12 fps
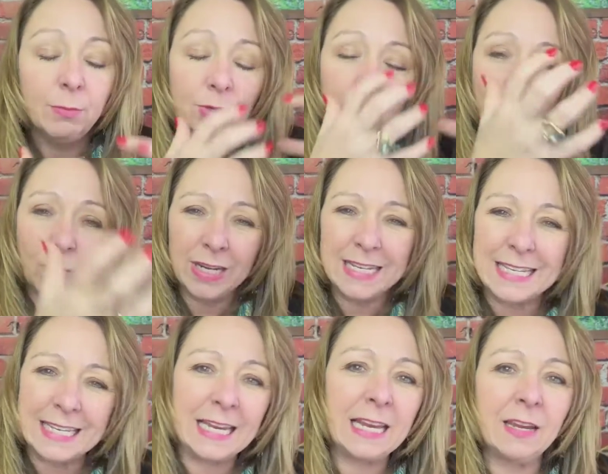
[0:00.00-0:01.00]
between what is
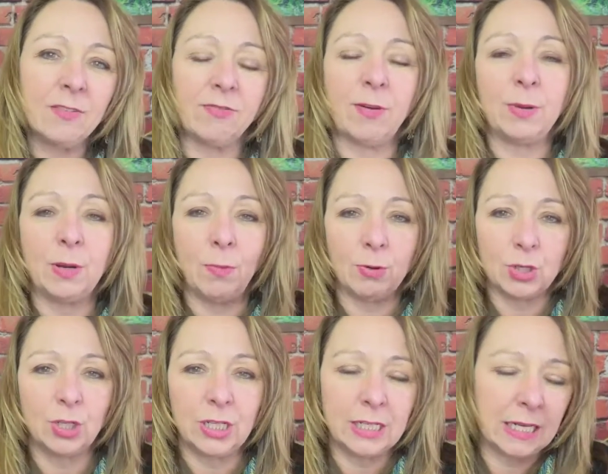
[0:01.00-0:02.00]
needed from an
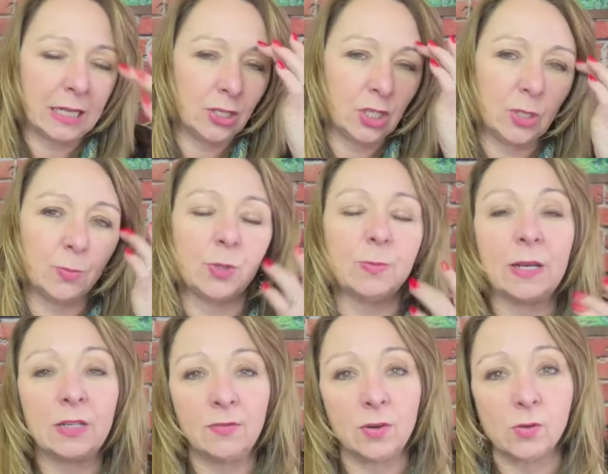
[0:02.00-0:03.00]
emotional intelligence
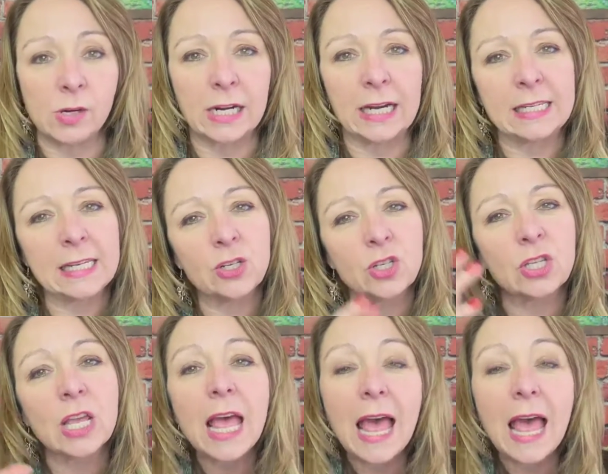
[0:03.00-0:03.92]
perspective in organizations